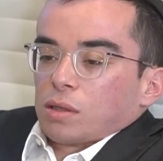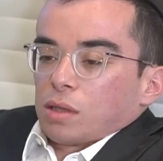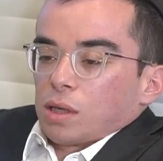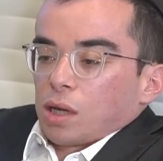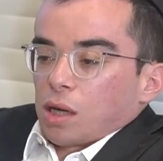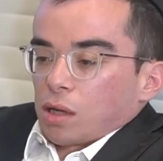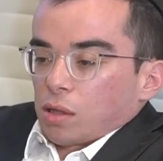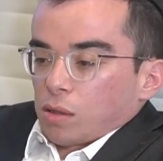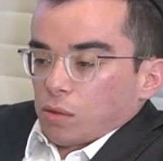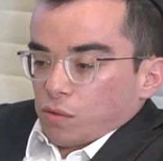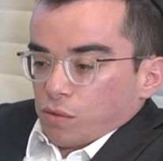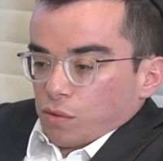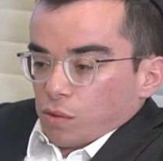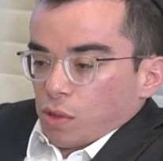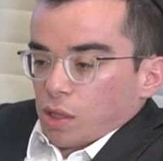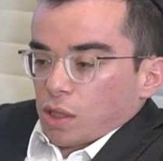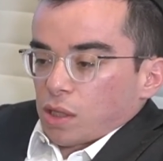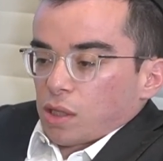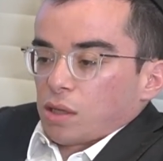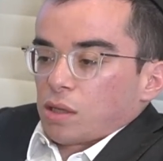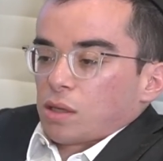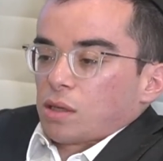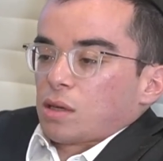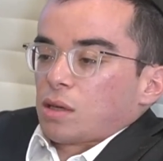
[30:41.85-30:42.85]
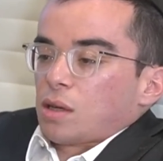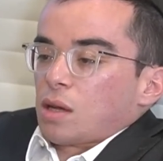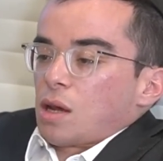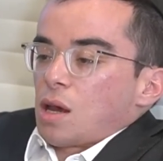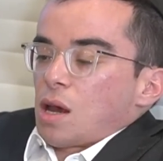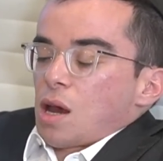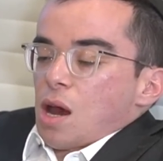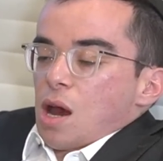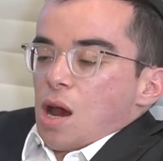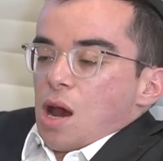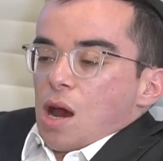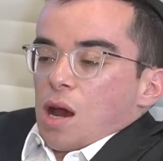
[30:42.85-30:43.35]
Yaakov Shweki,
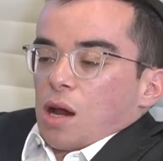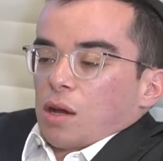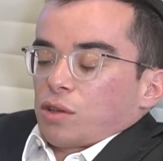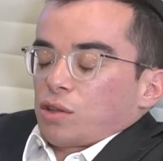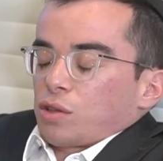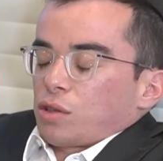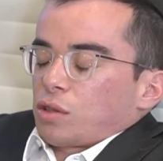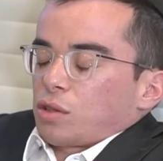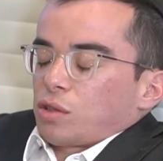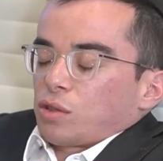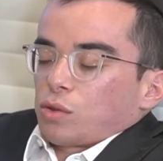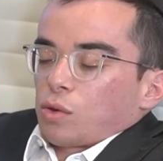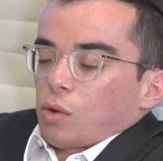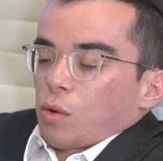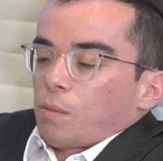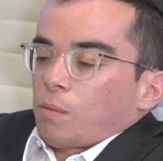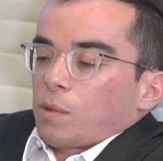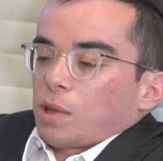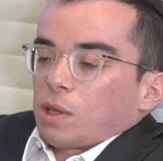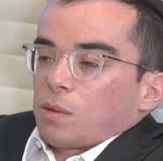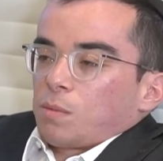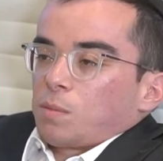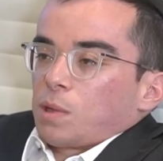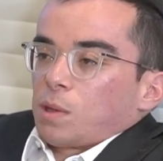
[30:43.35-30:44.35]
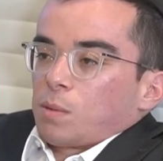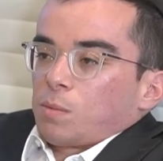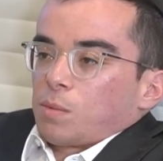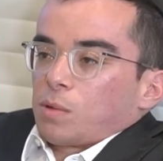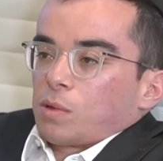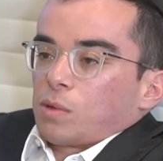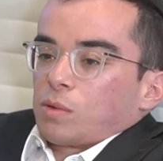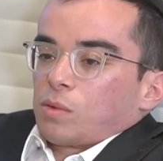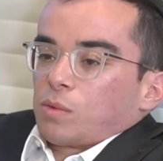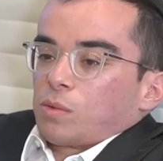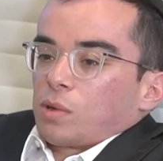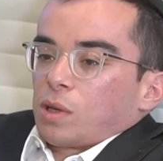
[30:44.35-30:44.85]
it's just so many
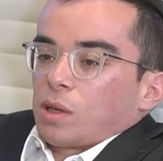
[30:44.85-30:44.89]
people.